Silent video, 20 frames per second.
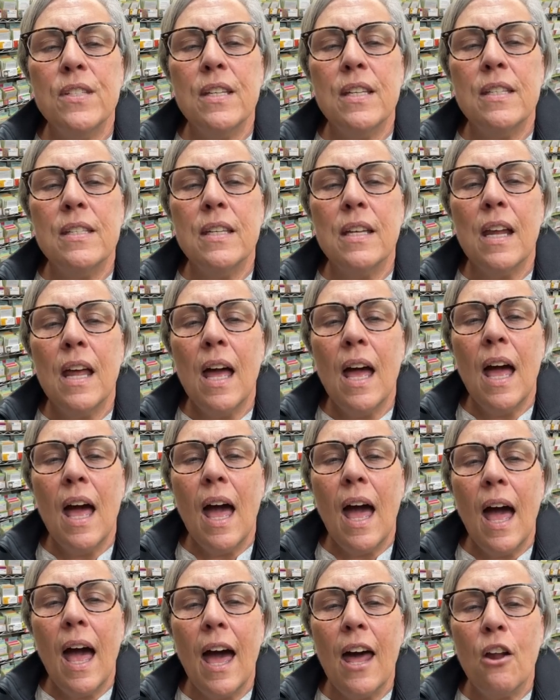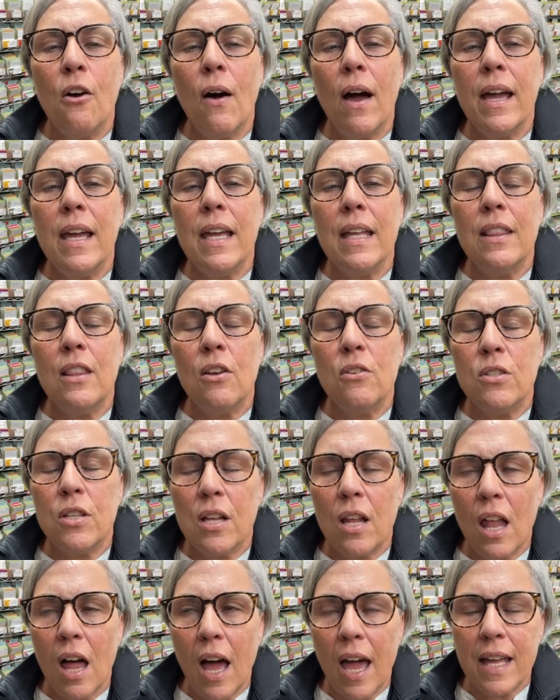season. How do I get
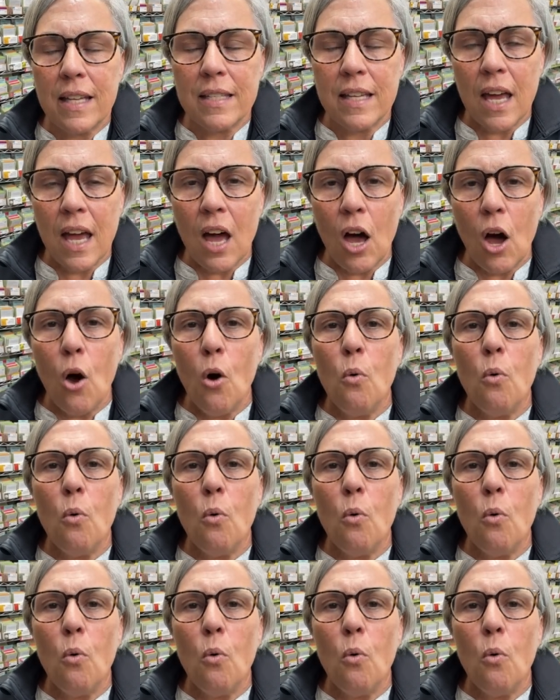those clients?